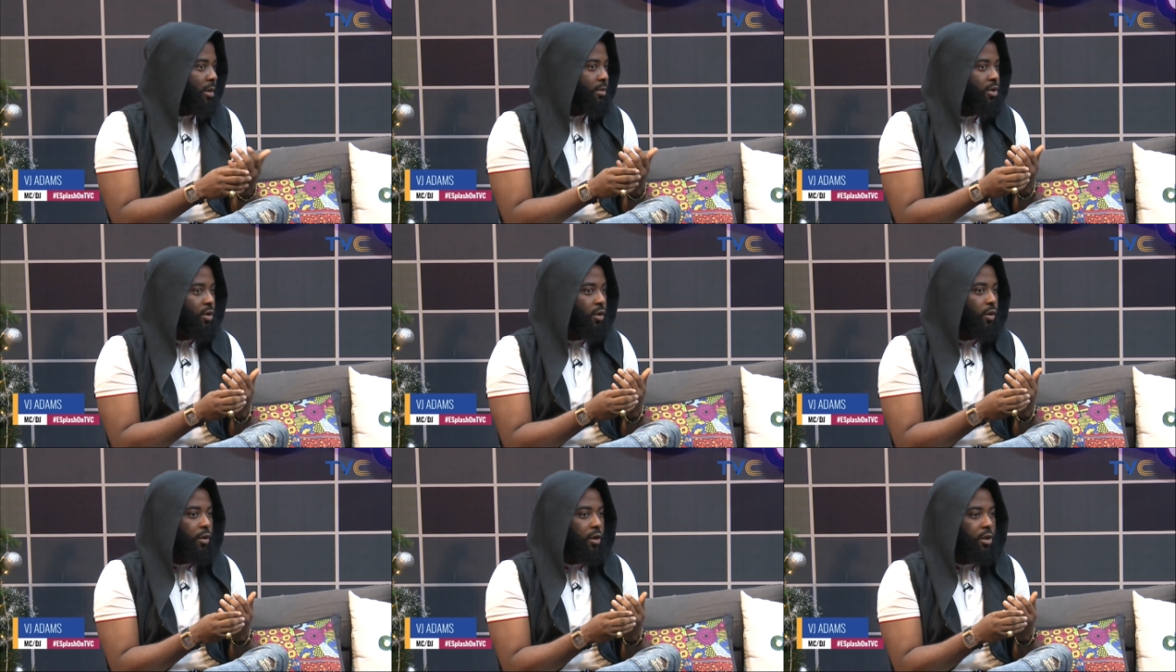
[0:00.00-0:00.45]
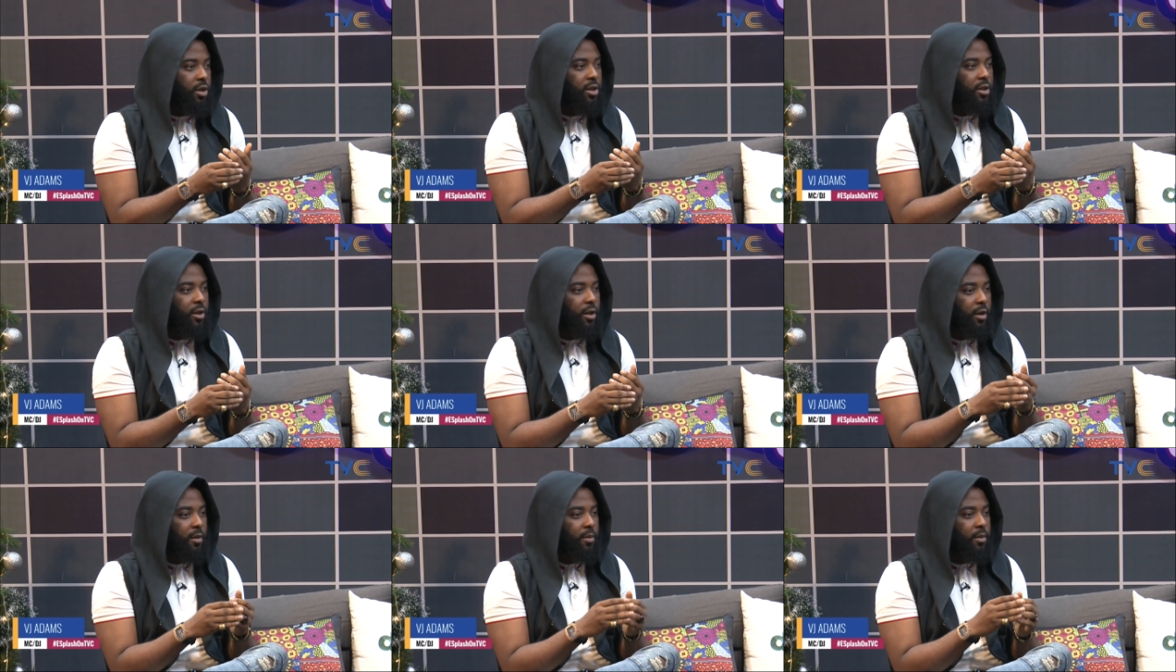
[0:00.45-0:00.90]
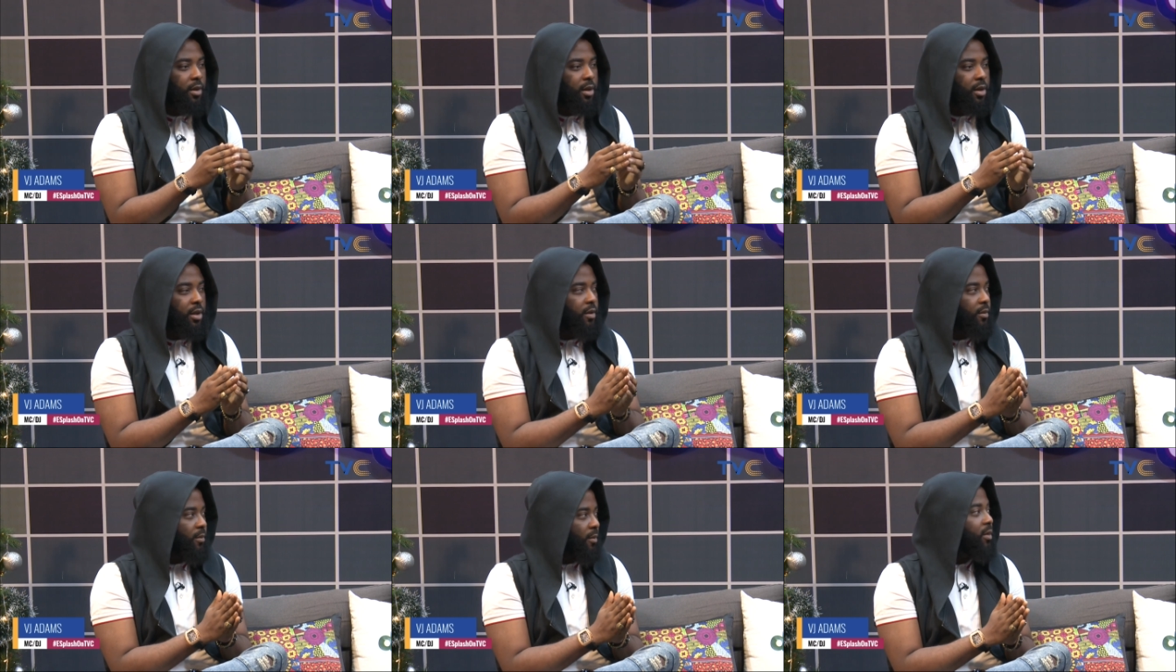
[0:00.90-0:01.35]
know, so of course, um, it's
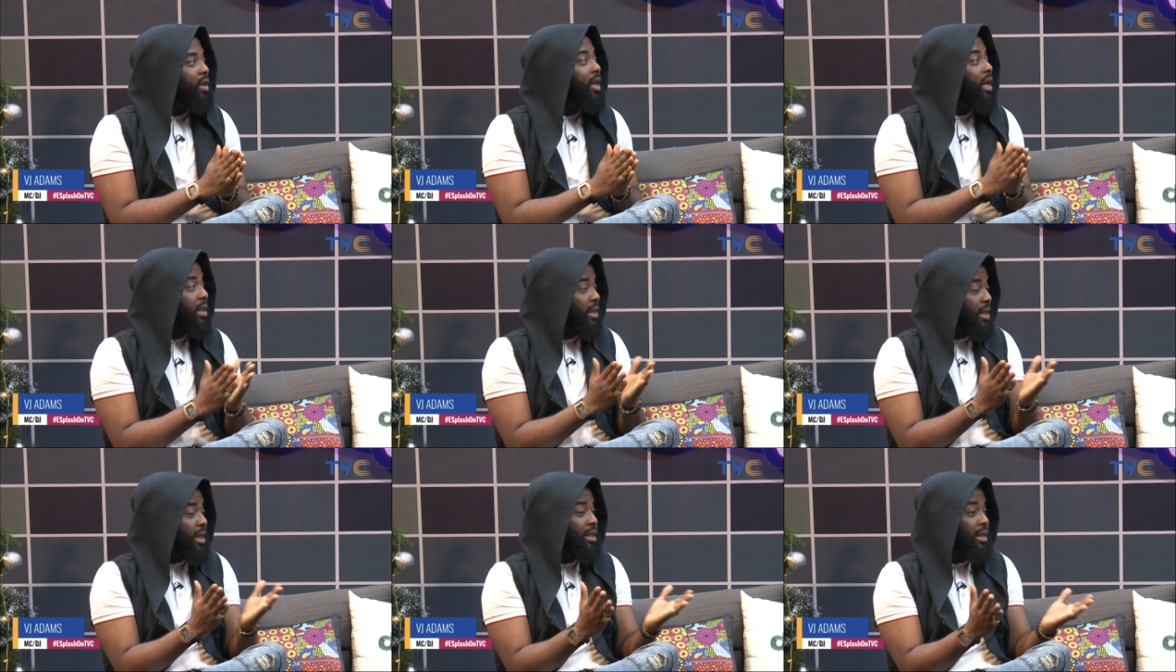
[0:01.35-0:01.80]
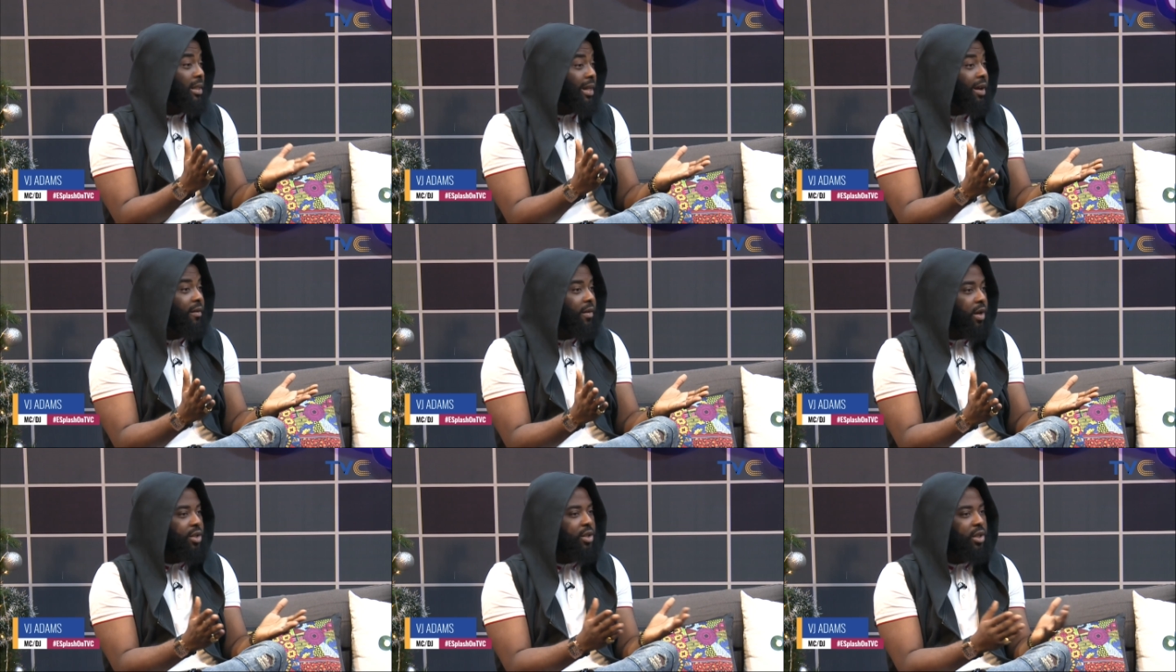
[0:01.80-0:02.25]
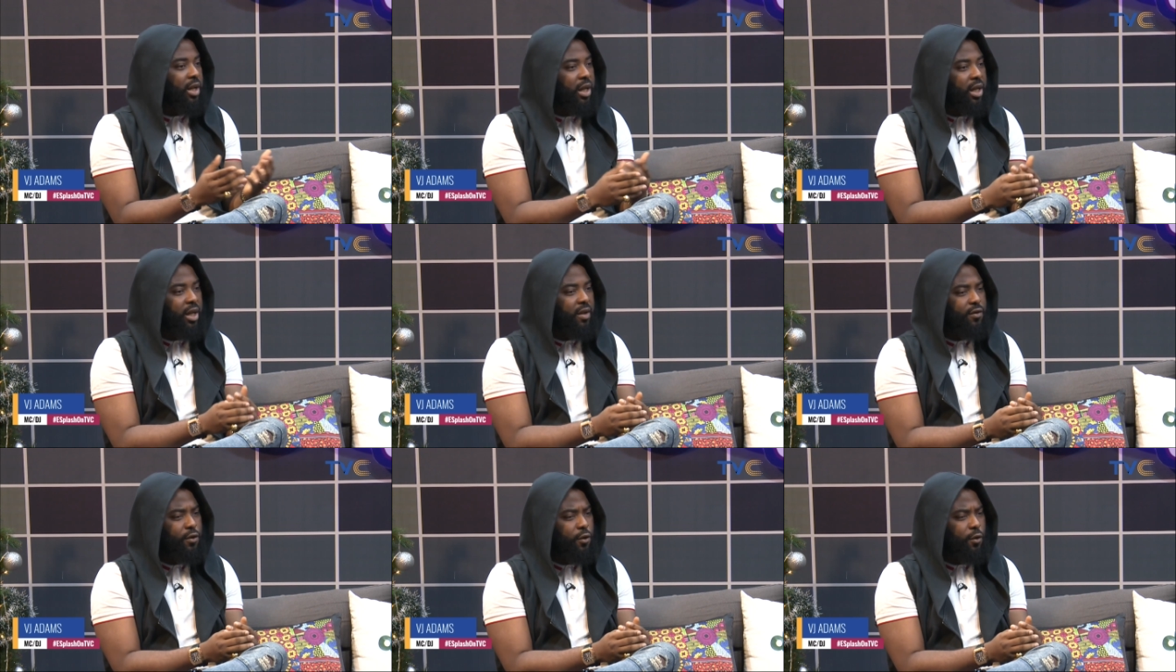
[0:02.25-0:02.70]
games. It's, it's the direction I
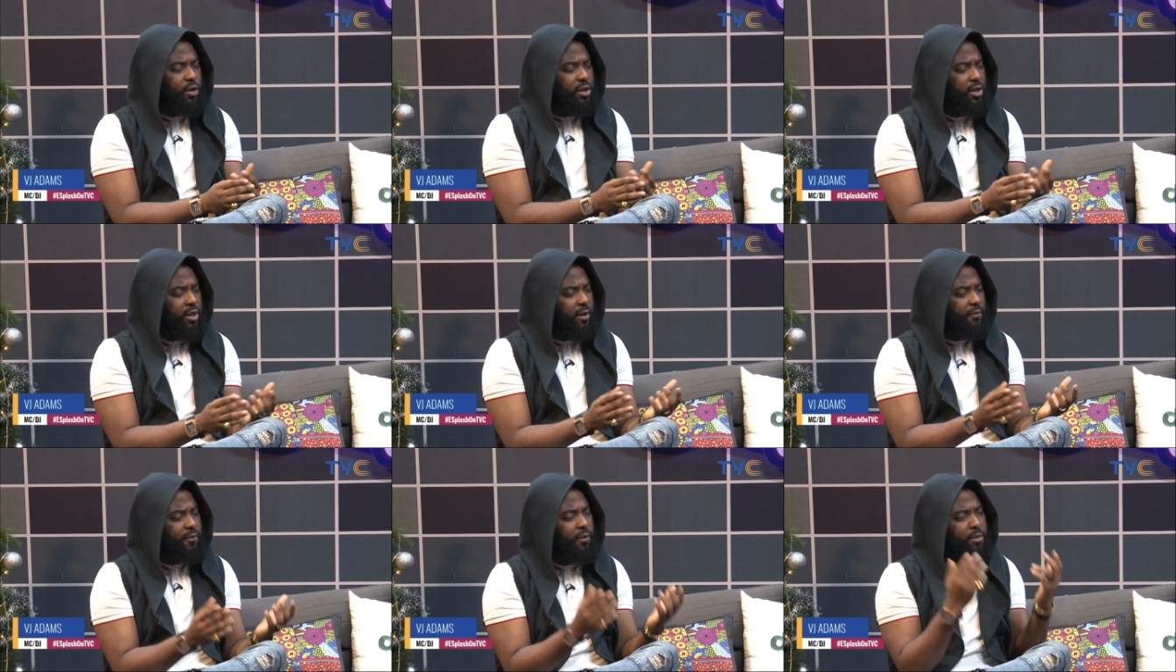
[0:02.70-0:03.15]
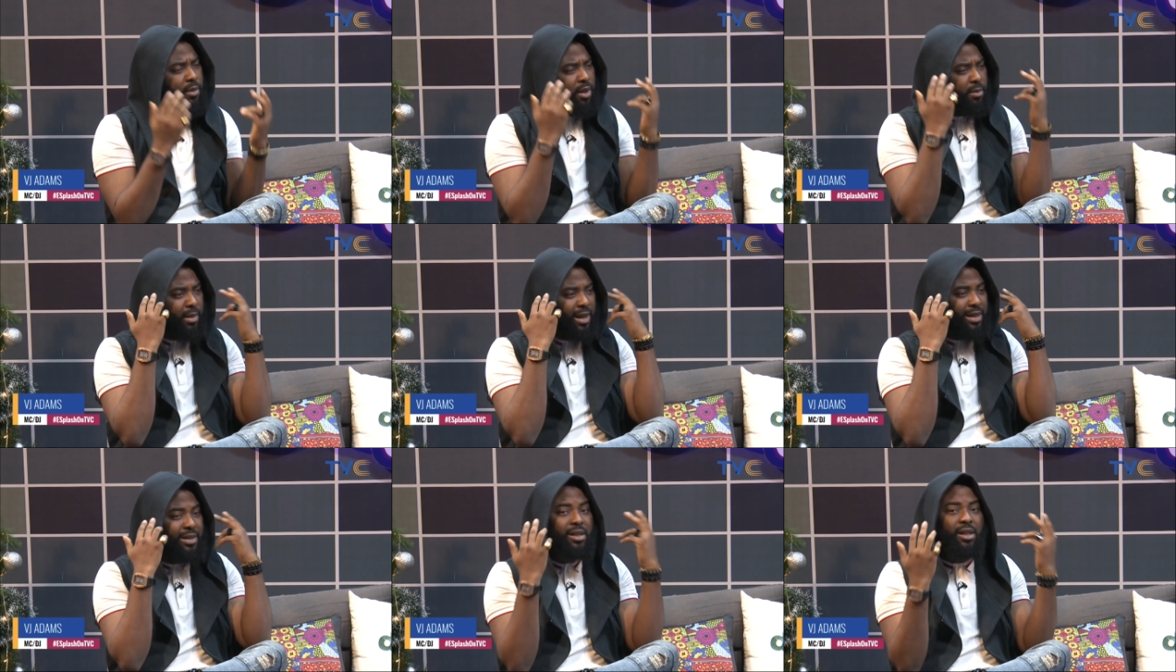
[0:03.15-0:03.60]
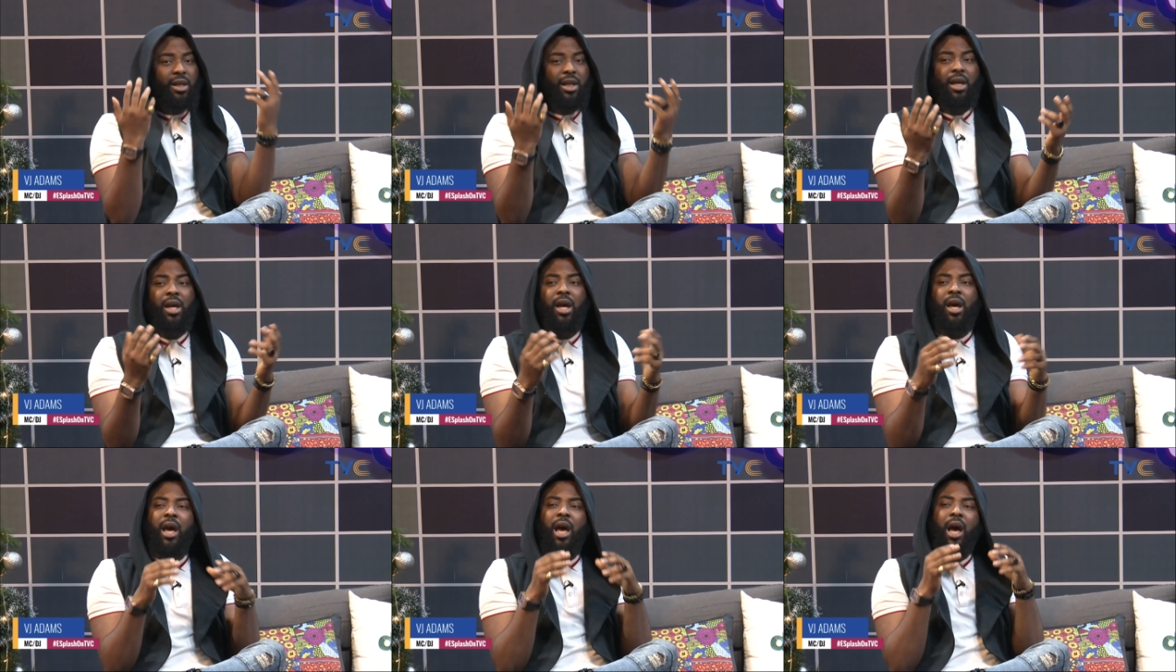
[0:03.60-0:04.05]
give. So it's uh, for me
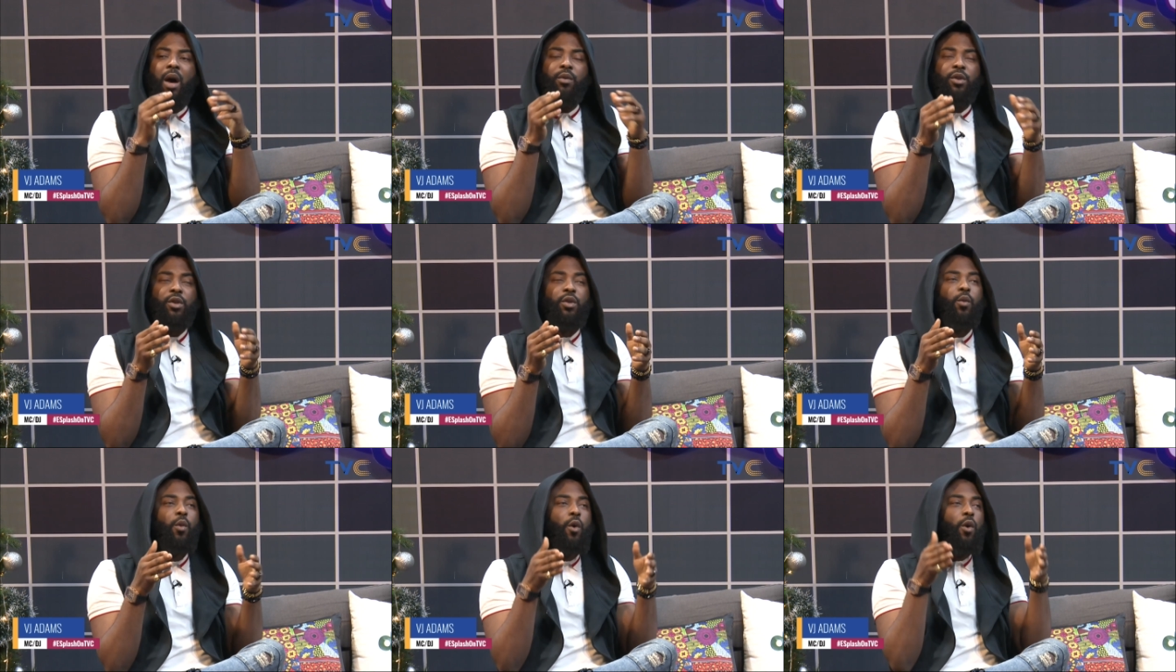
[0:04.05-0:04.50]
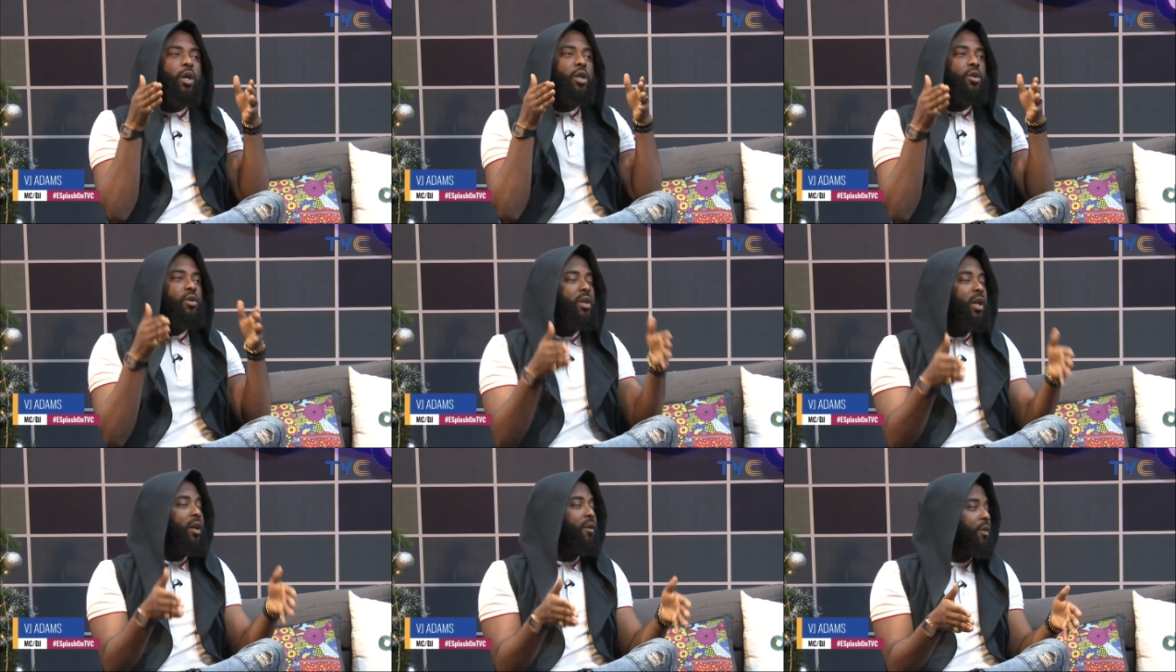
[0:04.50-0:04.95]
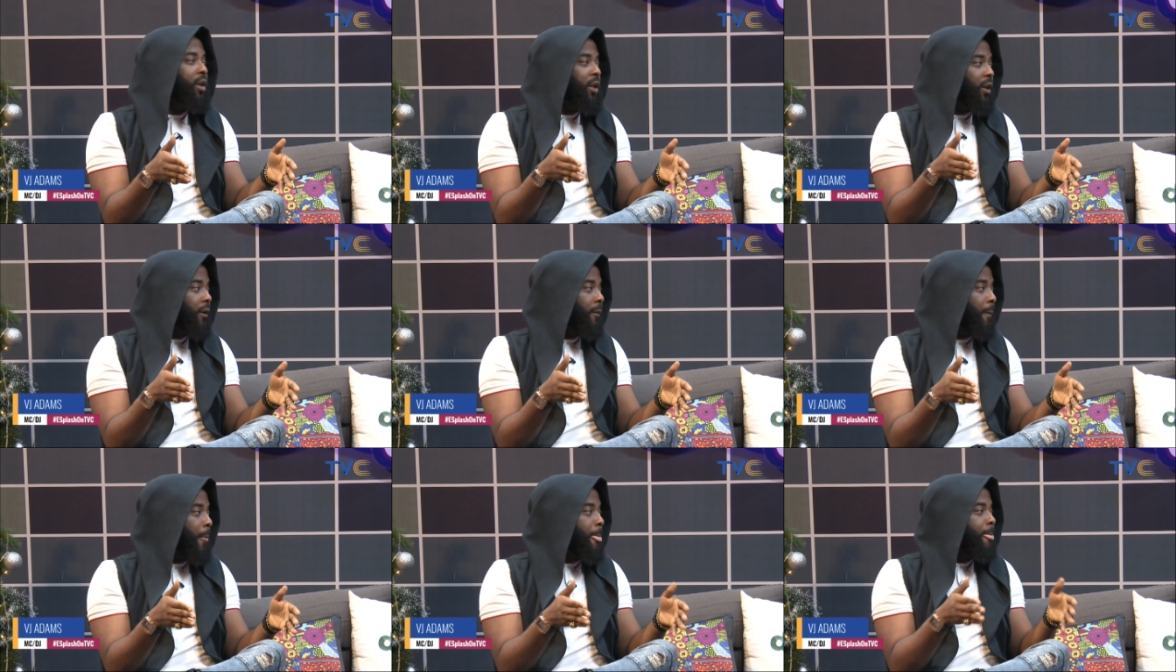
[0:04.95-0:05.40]
mentally, I wanted to walk into the
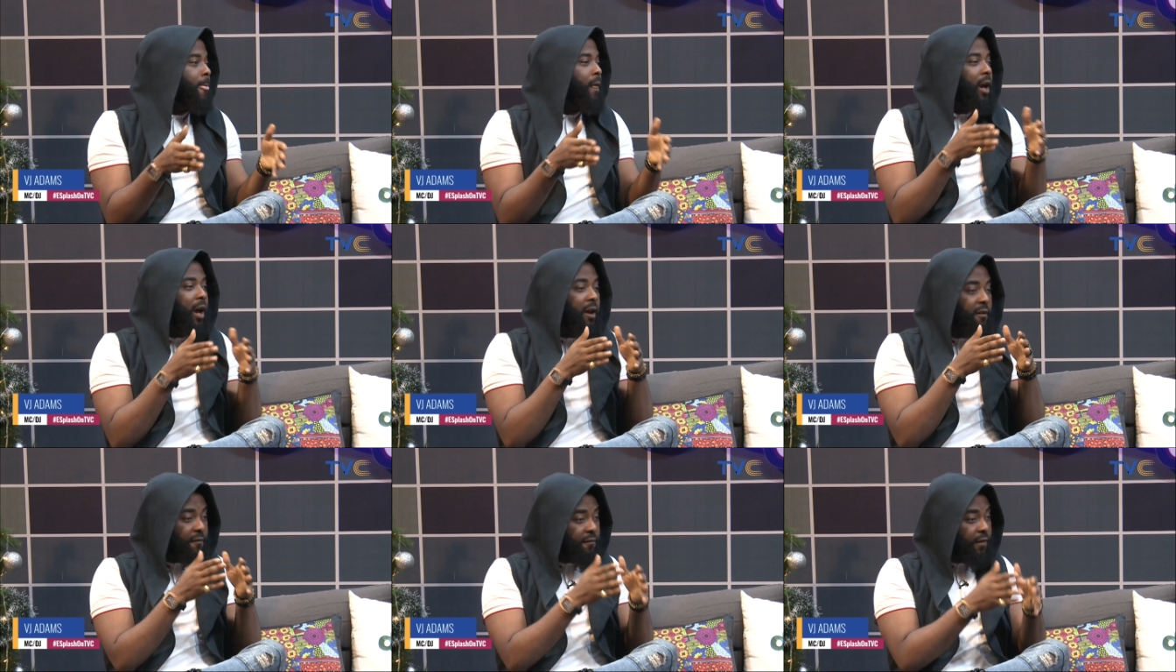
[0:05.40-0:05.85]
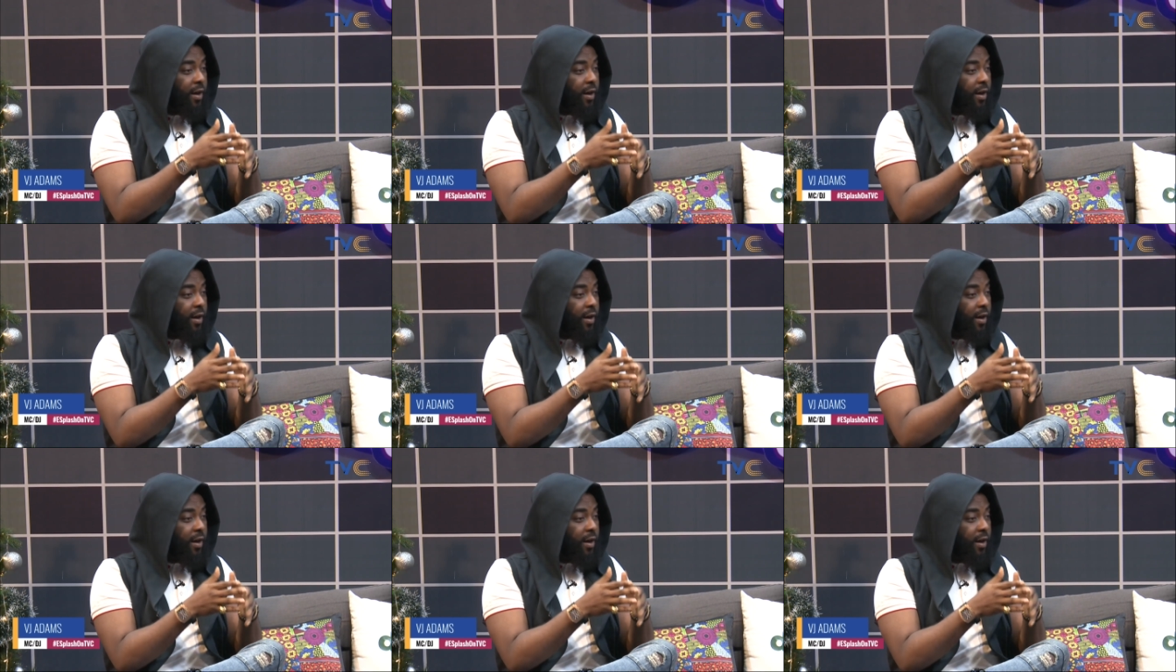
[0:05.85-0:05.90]
arena mm -hmm. and